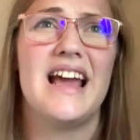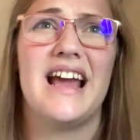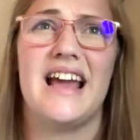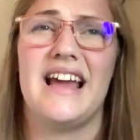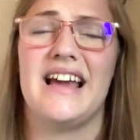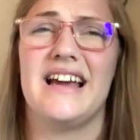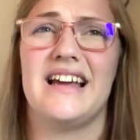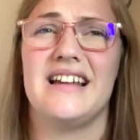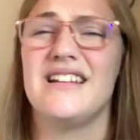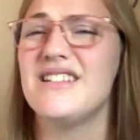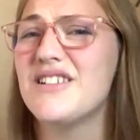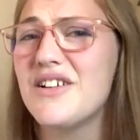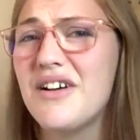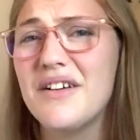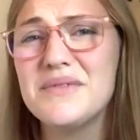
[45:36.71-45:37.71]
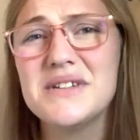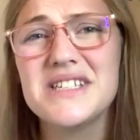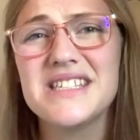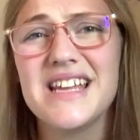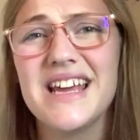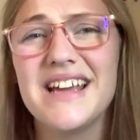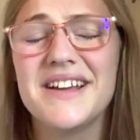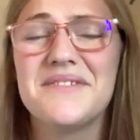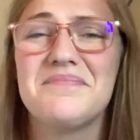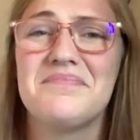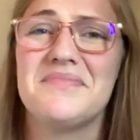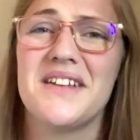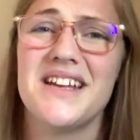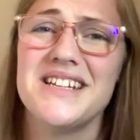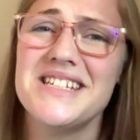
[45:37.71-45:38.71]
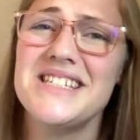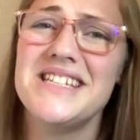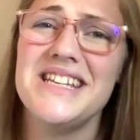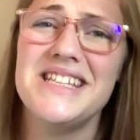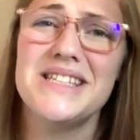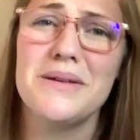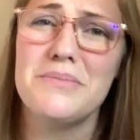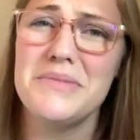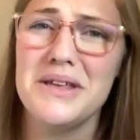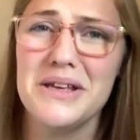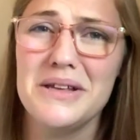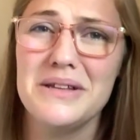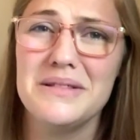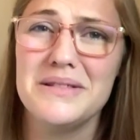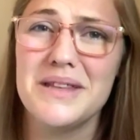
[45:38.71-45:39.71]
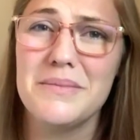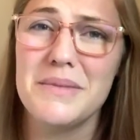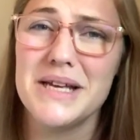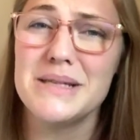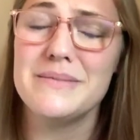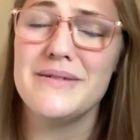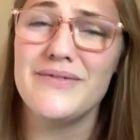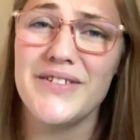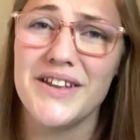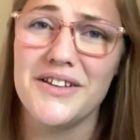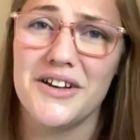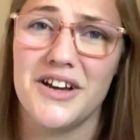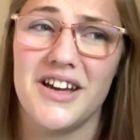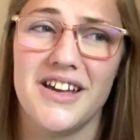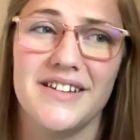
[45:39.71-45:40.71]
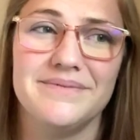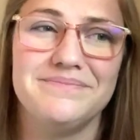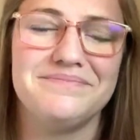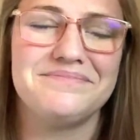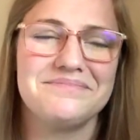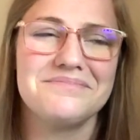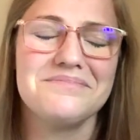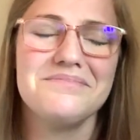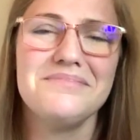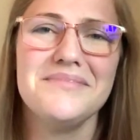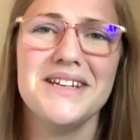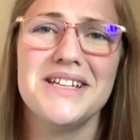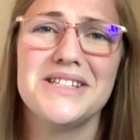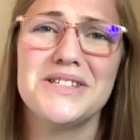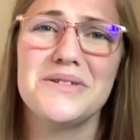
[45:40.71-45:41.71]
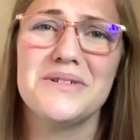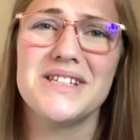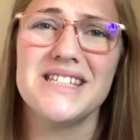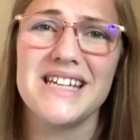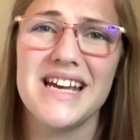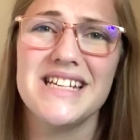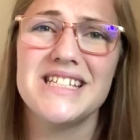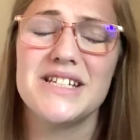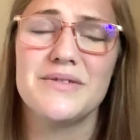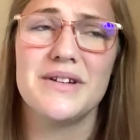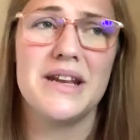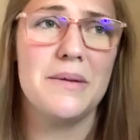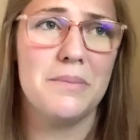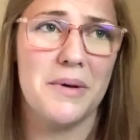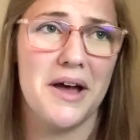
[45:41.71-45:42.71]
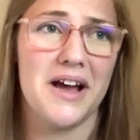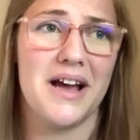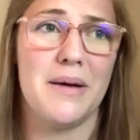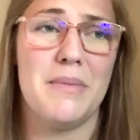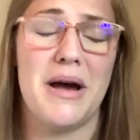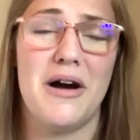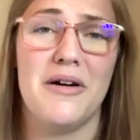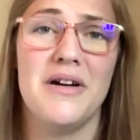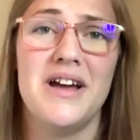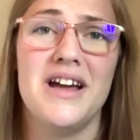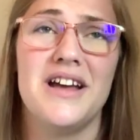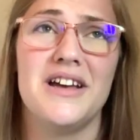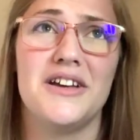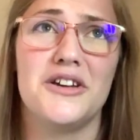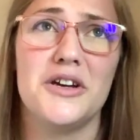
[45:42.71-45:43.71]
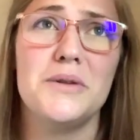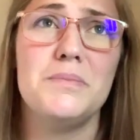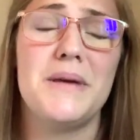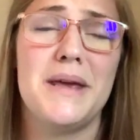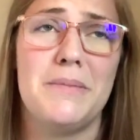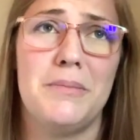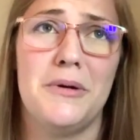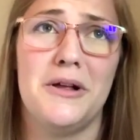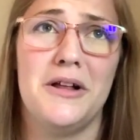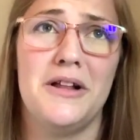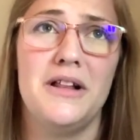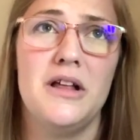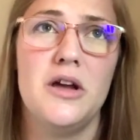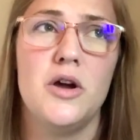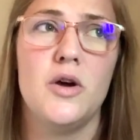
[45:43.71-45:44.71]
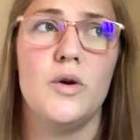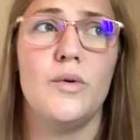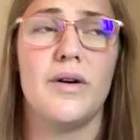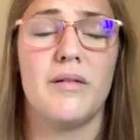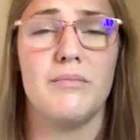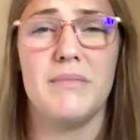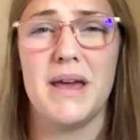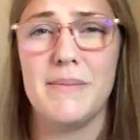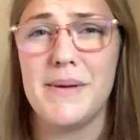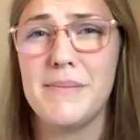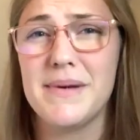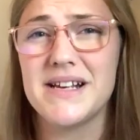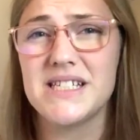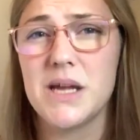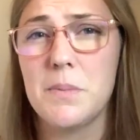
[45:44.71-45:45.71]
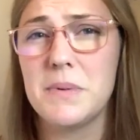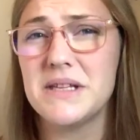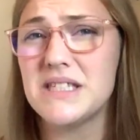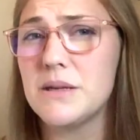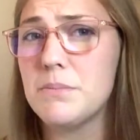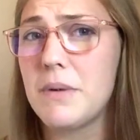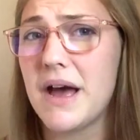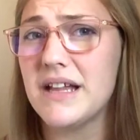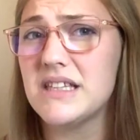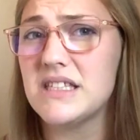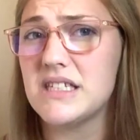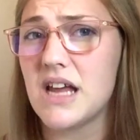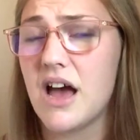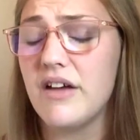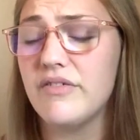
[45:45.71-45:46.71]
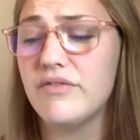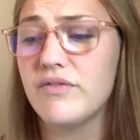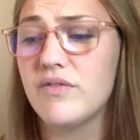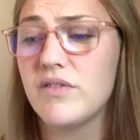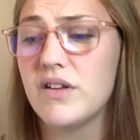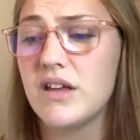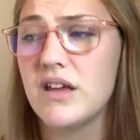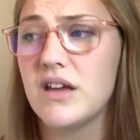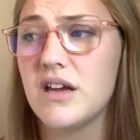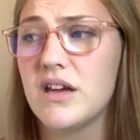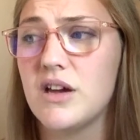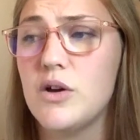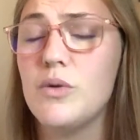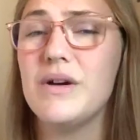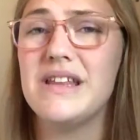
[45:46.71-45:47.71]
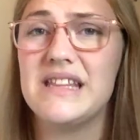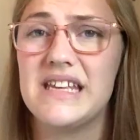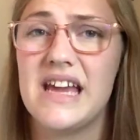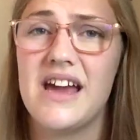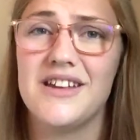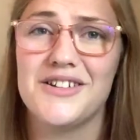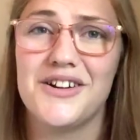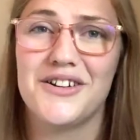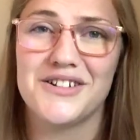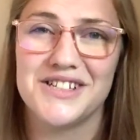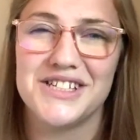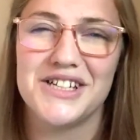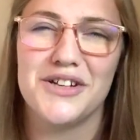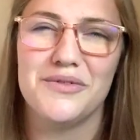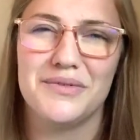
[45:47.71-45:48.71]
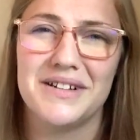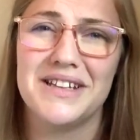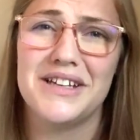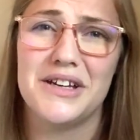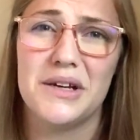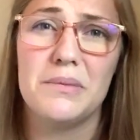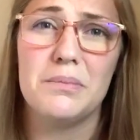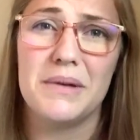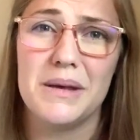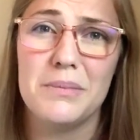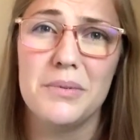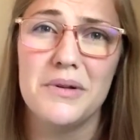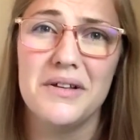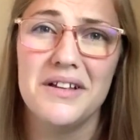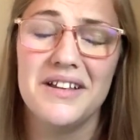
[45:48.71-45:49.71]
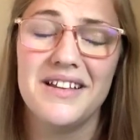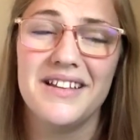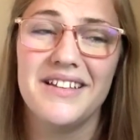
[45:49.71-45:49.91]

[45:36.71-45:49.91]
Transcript: And, you know, I'm just like, I just need something that makes me feel good. And so it's nice to read a book about good people who are maybe mixed up in some bad stuff, who in the end are still really good people.